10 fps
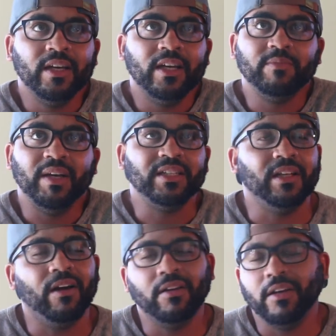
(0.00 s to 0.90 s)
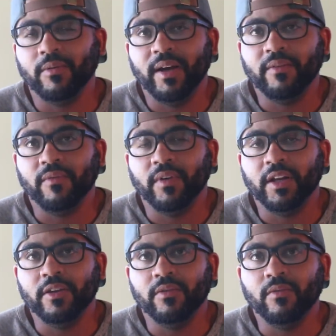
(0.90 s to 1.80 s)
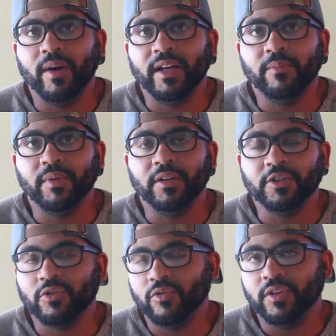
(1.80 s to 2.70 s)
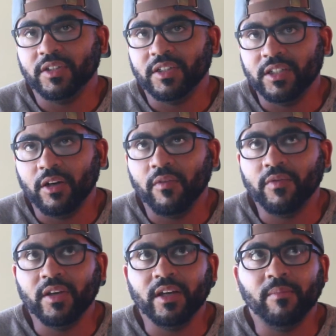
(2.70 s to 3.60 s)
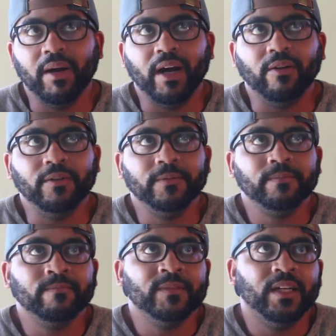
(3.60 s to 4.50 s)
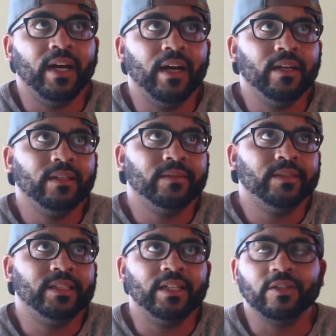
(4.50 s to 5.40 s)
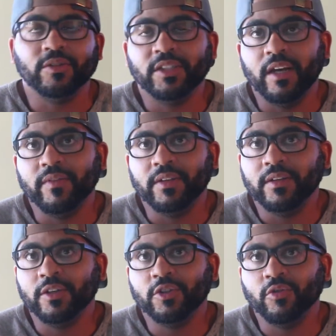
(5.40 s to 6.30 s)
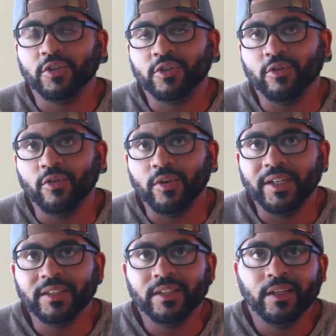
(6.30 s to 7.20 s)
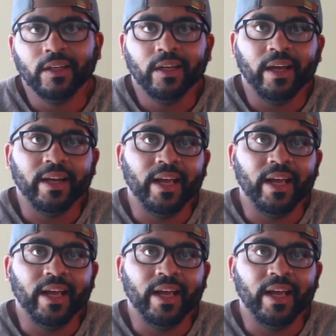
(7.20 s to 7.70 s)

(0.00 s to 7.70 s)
it's basically all there right in front of you, right up in the stories itself. You get about 6 or 7 short stories, and